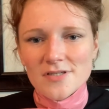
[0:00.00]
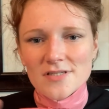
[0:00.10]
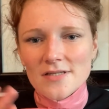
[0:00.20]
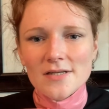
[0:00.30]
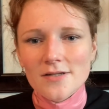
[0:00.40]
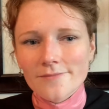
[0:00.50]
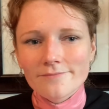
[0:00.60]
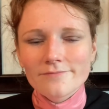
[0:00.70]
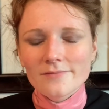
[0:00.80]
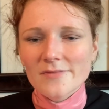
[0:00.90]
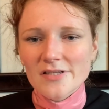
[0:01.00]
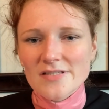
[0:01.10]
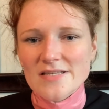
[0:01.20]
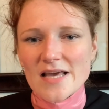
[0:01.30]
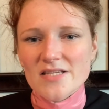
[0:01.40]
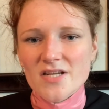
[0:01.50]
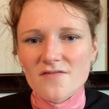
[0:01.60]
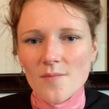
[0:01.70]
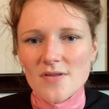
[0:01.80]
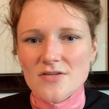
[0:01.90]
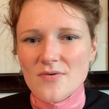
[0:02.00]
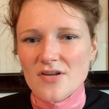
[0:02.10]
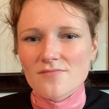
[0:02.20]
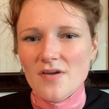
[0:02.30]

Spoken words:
a little siesta from it so we can